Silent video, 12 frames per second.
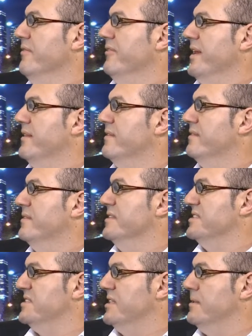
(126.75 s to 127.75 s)
that the
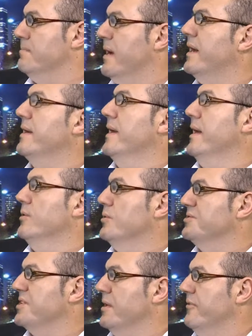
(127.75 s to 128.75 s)
stigma and
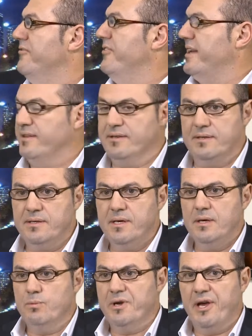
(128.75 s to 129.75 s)
also the fact that
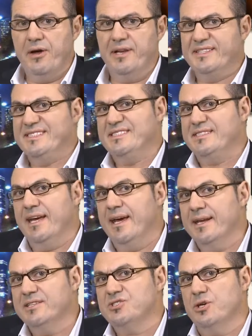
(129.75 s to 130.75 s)
we don't
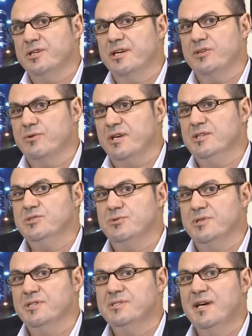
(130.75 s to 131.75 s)
understand psychiatric
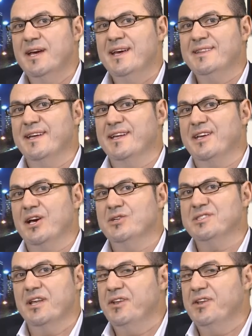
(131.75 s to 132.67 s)
injuries, that it goes